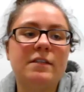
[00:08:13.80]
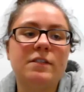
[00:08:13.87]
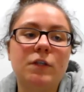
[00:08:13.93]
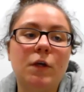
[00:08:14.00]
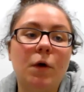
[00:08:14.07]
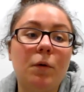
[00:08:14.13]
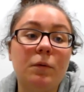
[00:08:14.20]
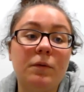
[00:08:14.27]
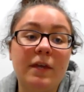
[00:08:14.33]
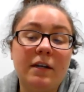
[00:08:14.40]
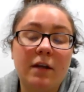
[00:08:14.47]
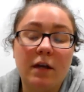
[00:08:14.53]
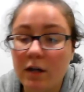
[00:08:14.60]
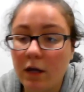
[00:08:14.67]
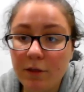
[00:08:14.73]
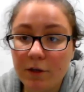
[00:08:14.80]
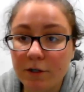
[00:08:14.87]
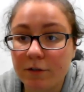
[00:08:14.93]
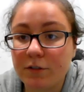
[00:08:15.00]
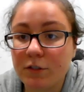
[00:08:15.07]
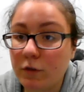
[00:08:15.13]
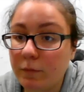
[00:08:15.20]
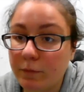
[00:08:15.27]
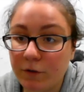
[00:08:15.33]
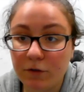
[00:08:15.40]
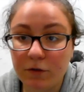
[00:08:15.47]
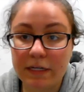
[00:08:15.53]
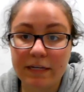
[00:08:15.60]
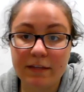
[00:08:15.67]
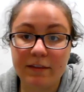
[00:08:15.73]
And so then another super
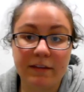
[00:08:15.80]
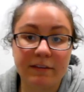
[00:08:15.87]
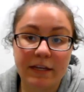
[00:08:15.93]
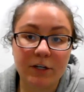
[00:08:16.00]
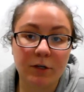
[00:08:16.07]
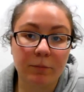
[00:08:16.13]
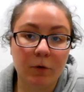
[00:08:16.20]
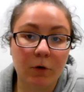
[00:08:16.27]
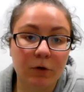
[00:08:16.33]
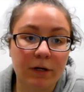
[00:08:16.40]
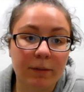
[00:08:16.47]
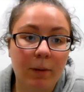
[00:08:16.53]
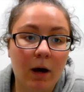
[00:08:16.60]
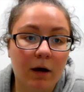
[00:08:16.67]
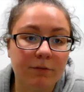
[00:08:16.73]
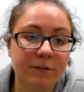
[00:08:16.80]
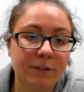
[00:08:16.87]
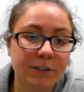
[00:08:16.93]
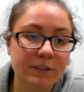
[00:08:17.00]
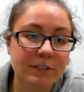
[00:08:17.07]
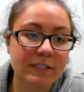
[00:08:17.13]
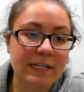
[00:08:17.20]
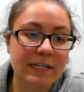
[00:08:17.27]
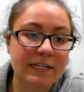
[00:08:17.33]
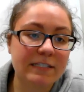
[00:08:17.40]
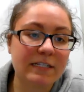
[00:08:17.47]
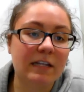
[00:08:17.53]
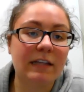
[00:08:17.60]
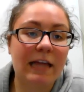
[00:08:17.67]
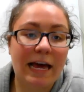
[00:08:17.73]
unique thing that your program offers is
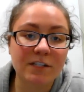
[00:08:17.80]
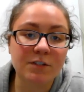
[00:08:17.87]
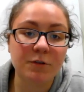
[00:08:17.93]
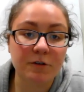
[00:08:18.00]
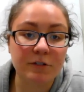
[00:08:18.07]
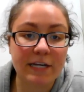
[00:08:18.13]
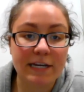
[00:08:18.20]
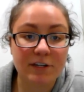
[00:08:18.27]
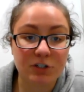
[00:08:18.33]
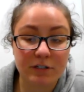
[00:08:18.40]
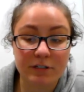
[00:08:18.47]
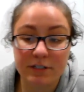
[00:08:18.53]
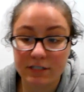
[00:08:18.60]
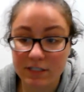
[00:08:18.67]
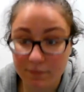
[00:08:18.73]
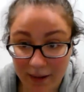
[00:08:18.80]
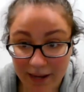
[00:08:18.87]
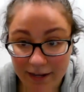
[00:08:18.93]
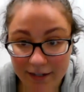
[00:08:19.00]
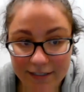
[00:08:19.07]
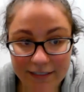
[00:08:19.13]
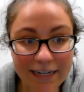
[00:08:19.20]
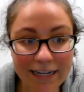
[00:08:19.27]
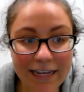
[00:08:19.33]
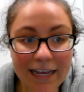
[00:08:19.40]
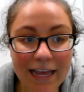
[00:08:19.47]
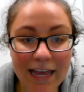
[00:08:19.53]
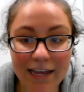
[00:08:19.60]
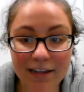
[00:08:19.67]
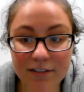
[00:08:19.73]
a last rotation to Spain.
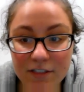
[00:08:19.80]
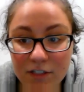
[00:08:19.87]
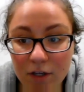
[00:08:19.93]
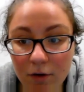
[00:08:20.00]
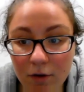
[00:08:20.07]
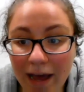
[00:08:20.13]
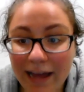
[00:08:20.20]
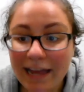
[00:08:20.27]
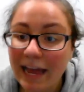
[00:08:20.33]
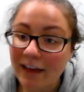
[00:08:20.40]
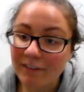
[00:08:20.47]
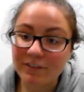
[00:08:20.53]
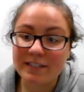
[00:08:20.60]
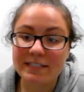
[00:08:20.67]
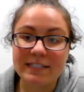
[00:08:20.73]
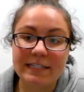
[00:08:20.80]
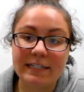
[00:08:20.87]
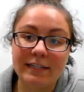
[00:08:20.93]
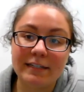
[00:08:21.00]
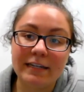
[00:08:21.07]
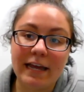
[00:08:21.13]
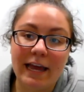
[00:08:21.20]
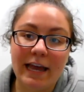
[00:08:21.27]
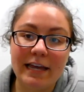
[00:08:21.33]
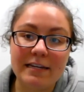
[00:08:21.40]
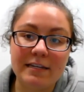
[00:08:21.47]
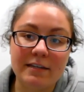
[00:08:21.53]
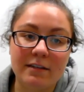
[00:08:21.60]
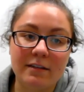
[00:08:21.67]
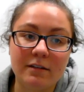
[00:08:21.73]
And so I haven't seen
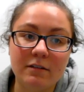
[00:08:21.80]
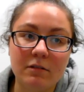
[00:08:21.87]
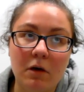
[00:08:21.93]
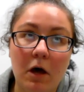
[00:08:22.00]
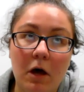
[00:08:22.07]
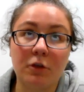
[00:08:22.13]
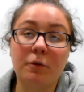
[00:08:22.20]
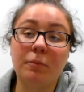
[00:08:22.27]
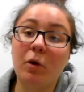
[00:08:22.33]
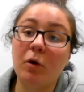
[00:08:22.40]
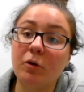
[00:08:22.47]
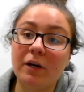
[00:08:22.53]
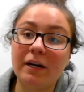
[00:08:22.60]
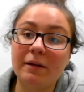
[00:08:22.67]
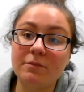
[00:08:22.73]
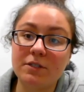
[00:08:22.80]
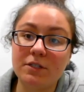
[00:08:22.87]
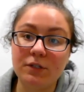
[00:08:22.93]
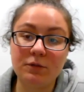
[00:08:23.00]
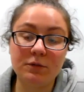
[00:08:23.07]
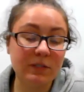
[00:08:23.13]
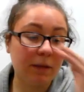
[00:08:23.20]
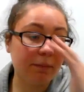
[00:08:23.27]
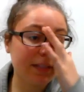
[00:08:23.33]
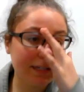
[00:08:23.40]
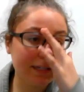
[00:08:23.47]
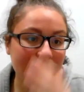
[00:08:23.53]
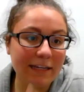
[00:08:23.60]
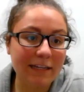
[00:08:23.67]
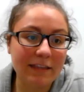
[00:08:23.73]
any other programs do something
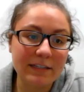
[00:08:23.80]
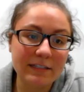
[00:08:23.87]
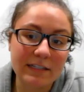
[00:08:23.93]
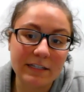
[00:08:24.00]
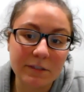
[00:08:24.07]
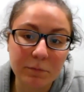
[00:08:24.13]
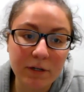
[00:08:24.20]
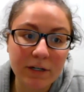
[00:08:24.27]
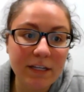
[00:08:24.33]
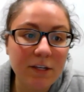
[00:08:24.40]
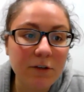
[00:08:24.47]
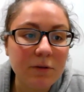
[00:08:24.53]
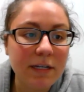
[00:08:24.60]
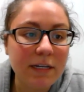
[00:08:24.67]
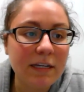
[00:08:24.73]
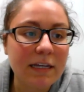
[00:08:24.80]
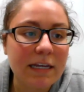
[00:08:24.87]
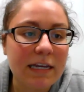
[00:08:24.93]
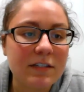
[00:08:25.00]
like this that's pretty unique.